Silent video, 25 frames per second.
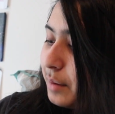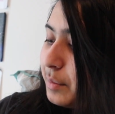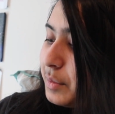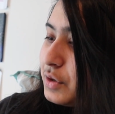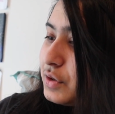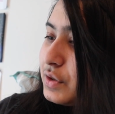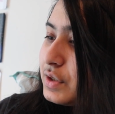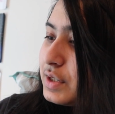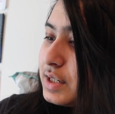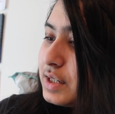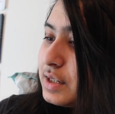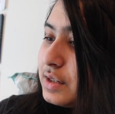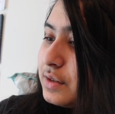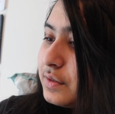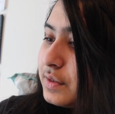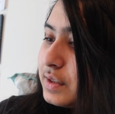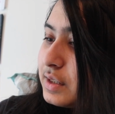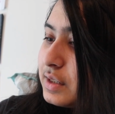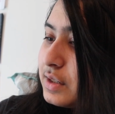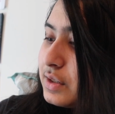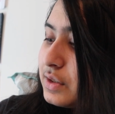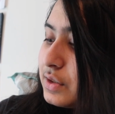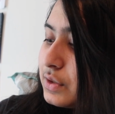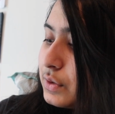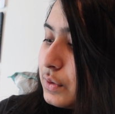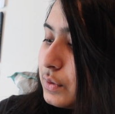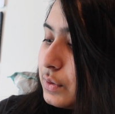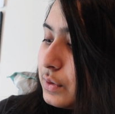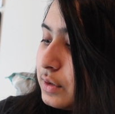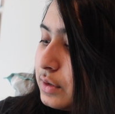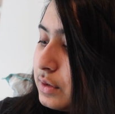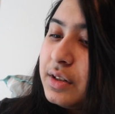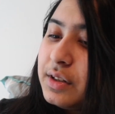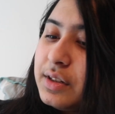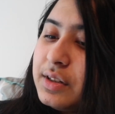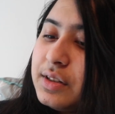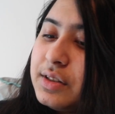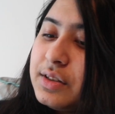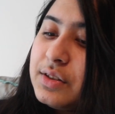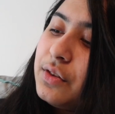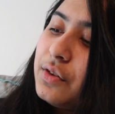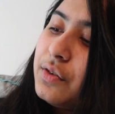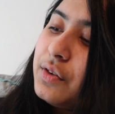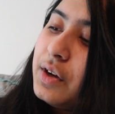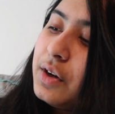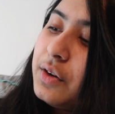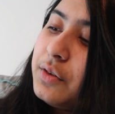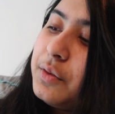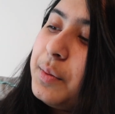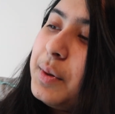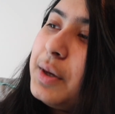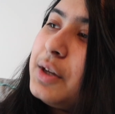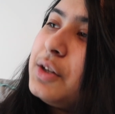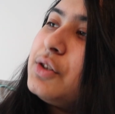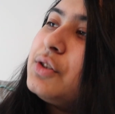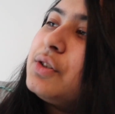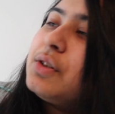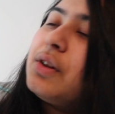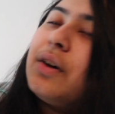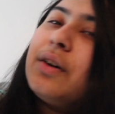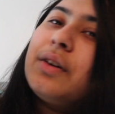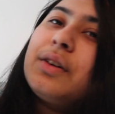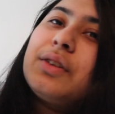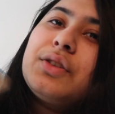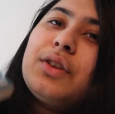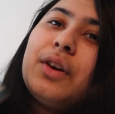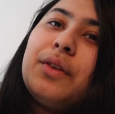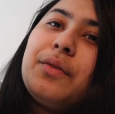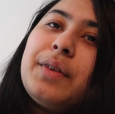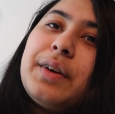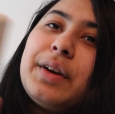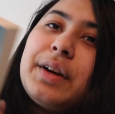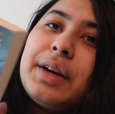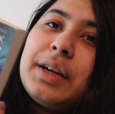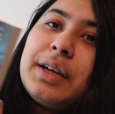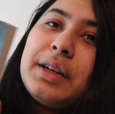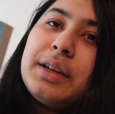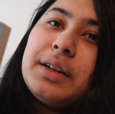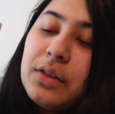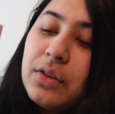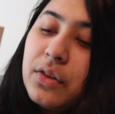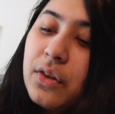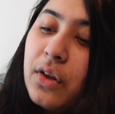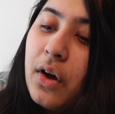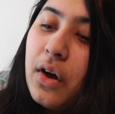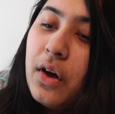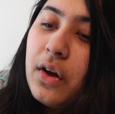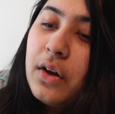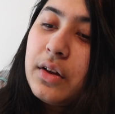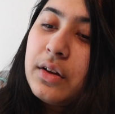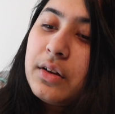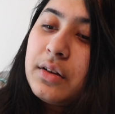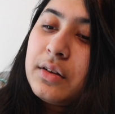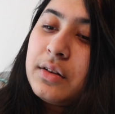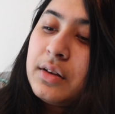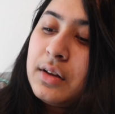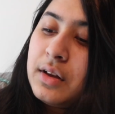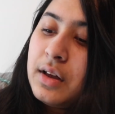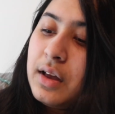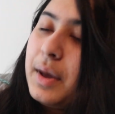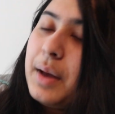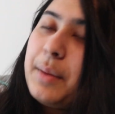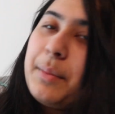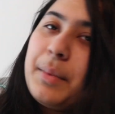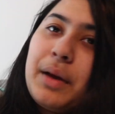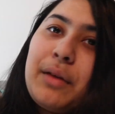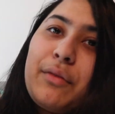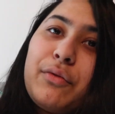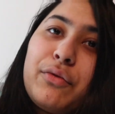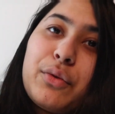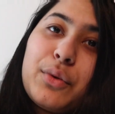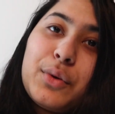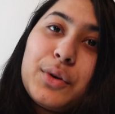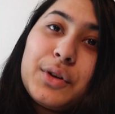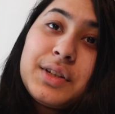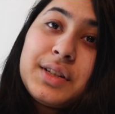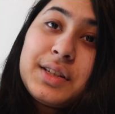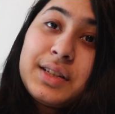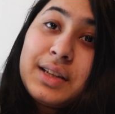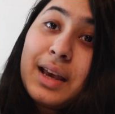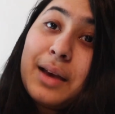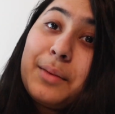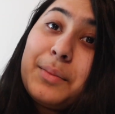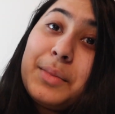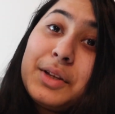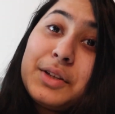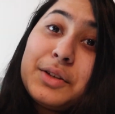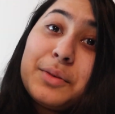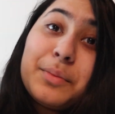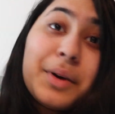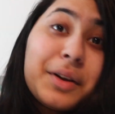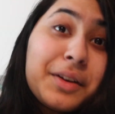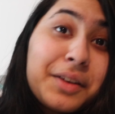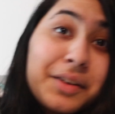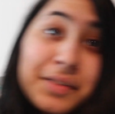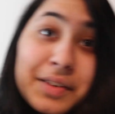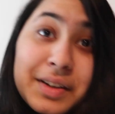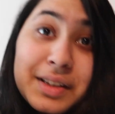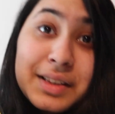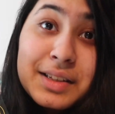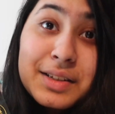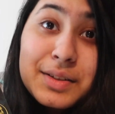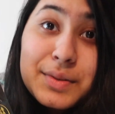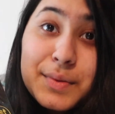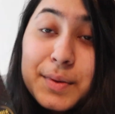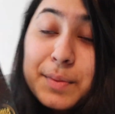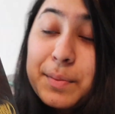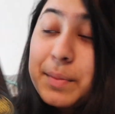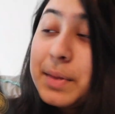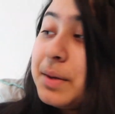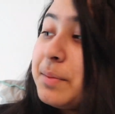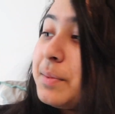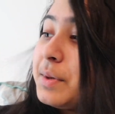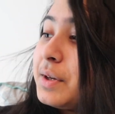I'm interested to read this soon. It's 300 pages long, it's not very long. I might force Tammy to buddy read this with me